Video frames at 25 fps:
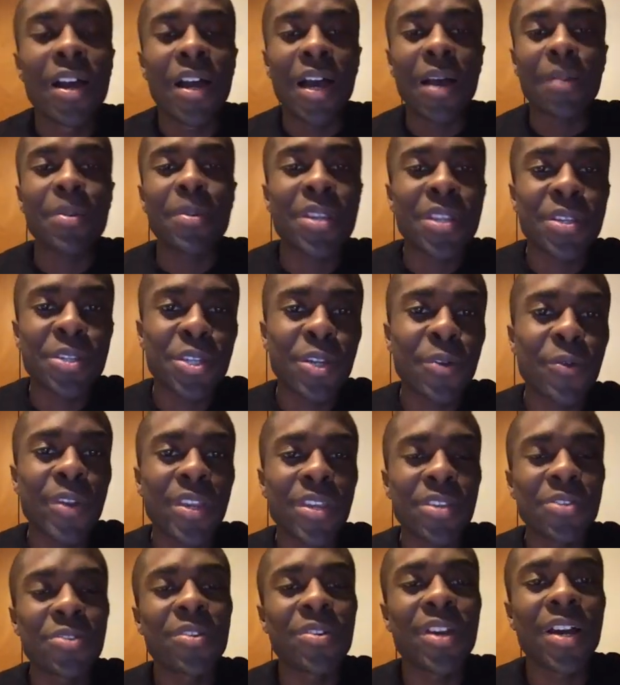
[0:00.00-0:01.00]
I'm going to share with
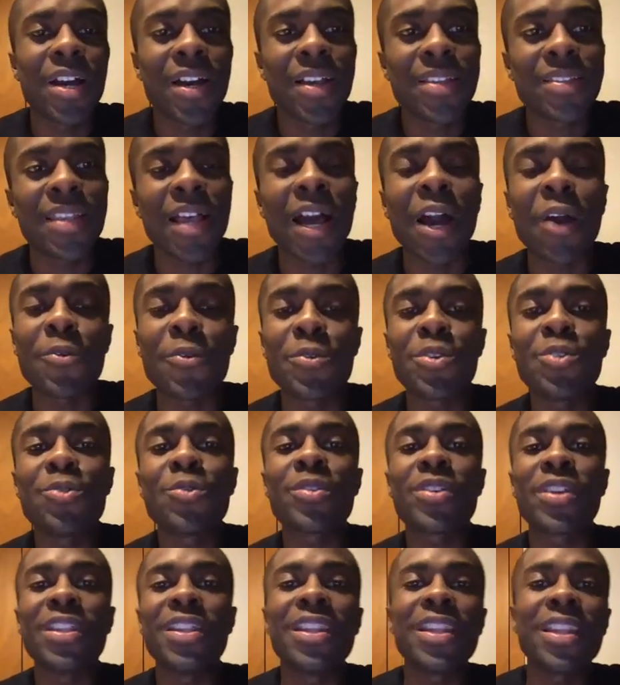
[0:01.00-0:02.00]
you guys how
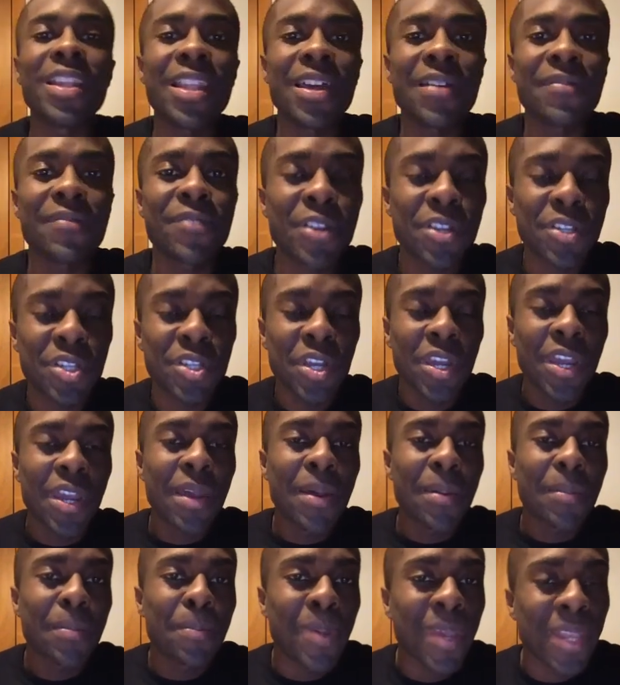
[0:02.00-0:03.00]
you can leverage
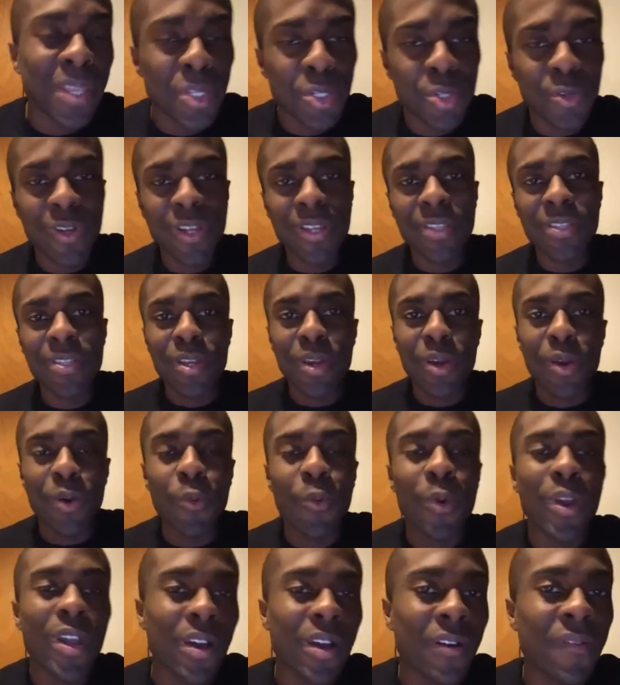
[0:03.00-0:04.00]
Pinterest
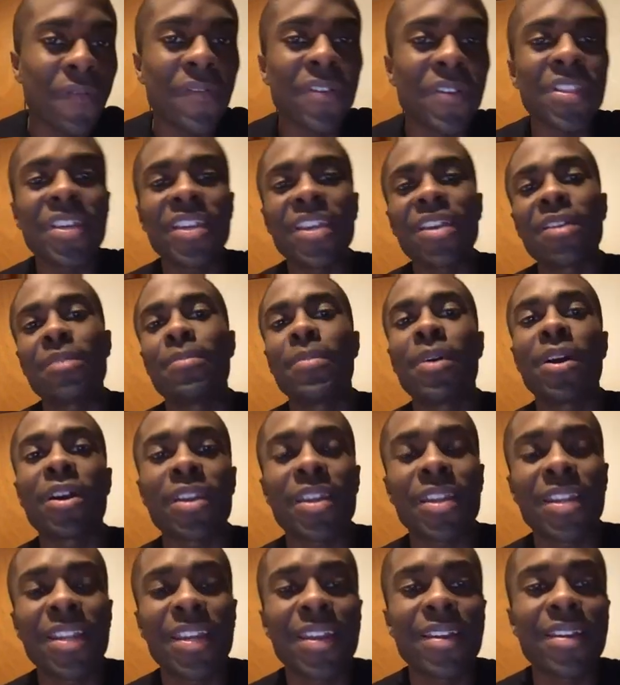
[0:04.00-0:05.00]
with affiliate
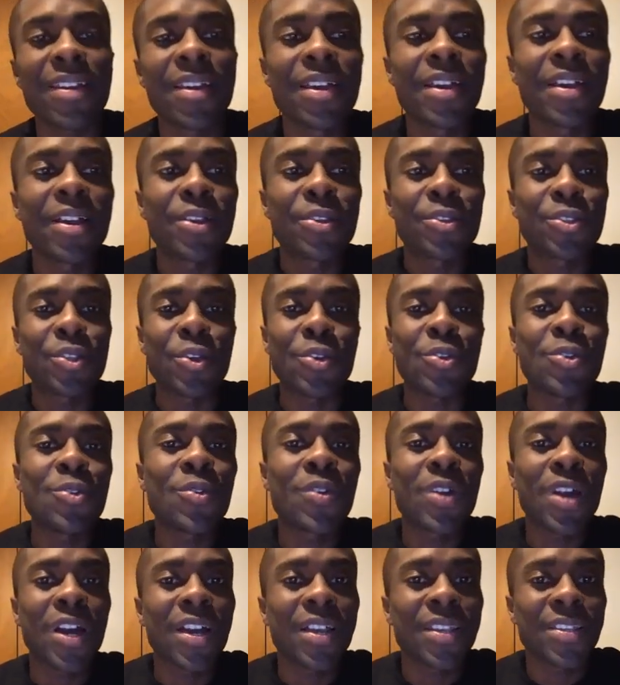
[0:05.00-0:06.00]
marketing so you
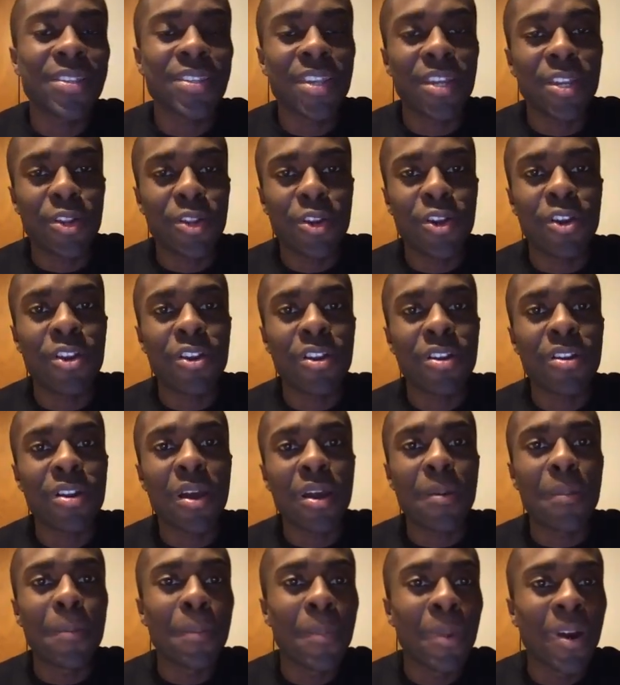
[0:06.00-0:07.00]
guys can earn
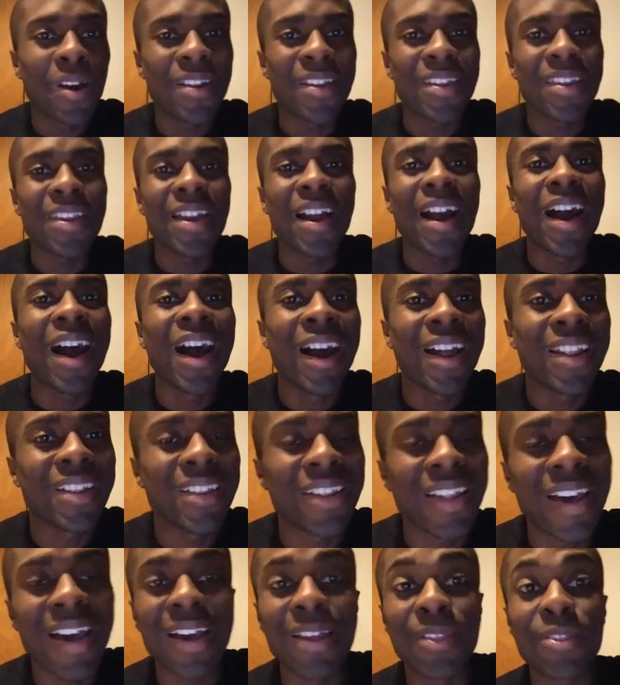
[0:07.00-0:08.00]
money
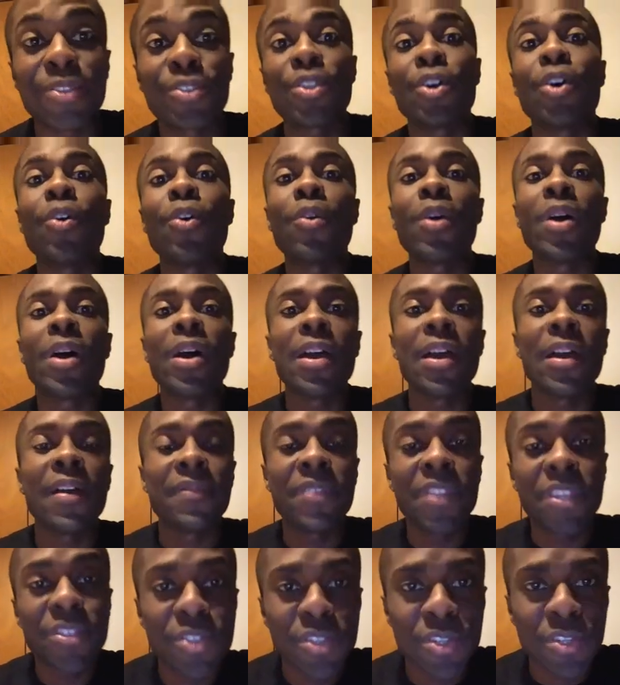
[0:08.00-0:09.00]
online. So if
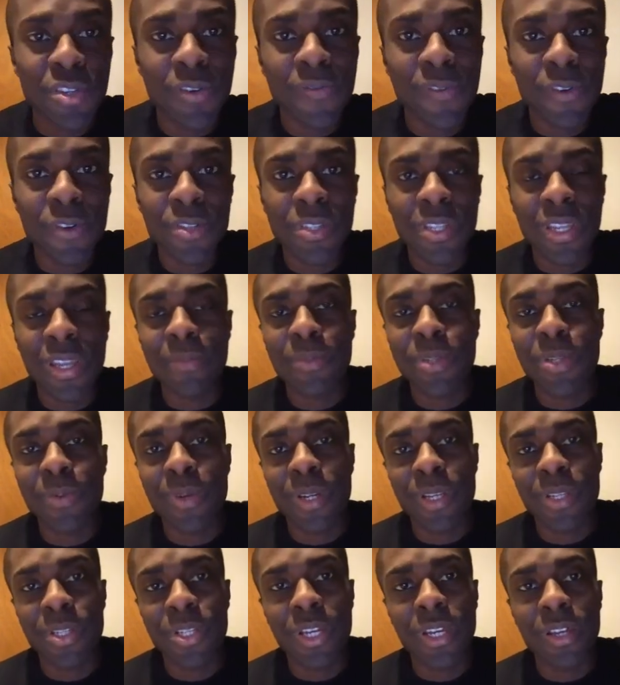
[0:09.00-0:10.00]
this is your first time to
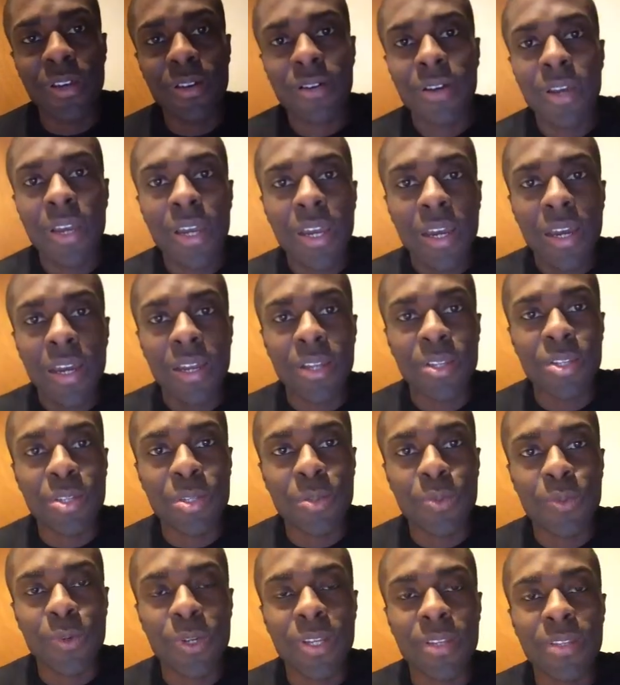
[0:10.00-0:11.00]
my channel, I
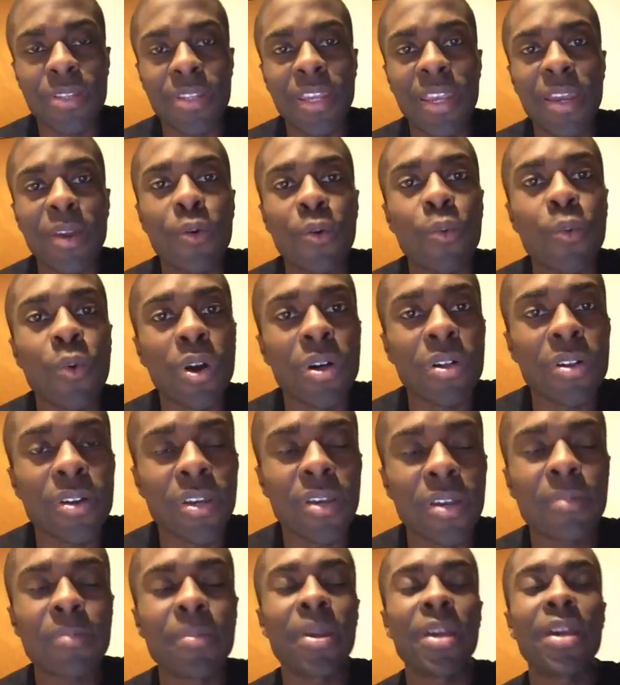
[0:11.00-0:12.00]
just want to say
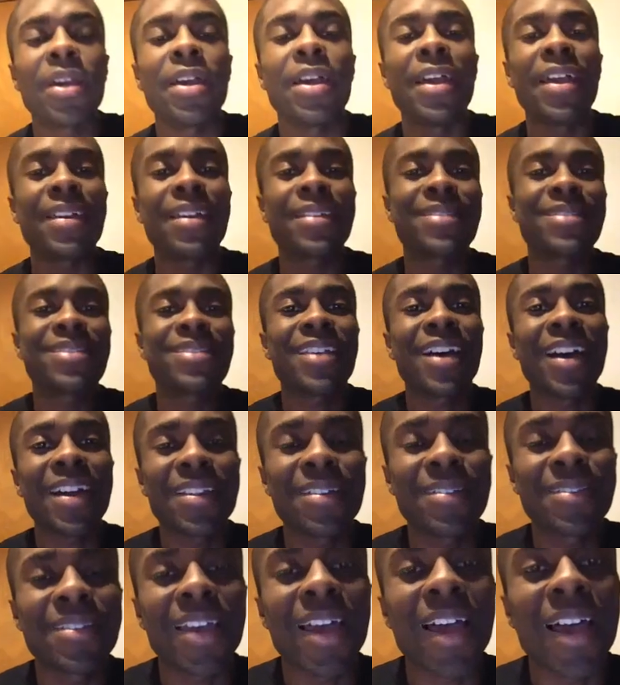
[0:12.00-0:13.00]
welcome.
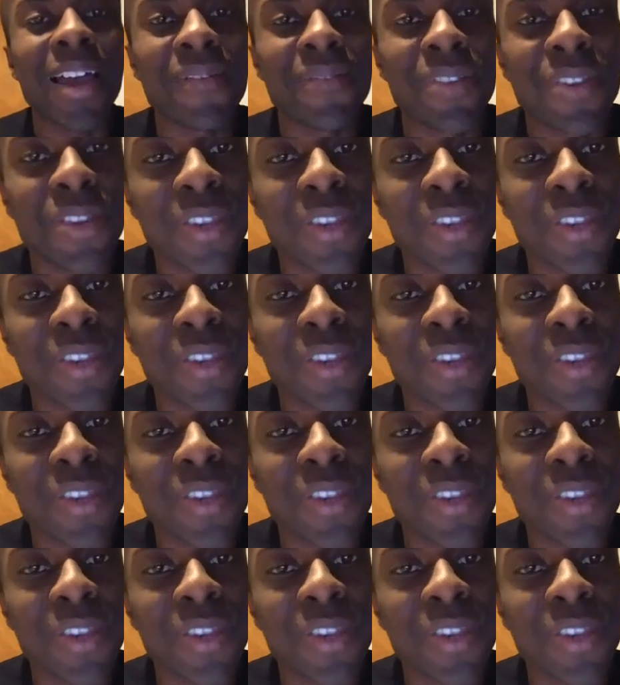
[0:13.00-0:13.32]
Excited to have you